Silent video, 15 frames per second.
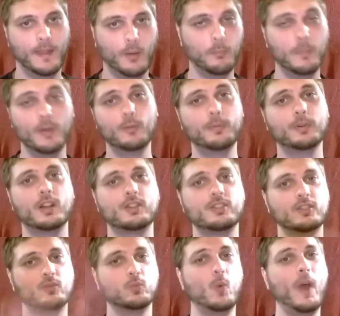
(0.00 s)
milk production
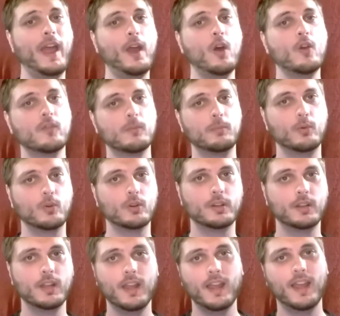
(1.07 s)
is way overboard
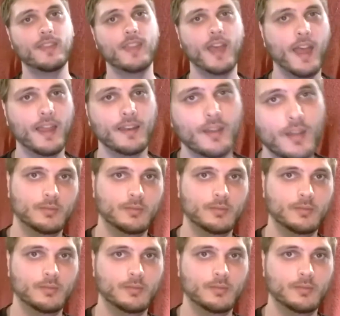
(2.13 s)
and that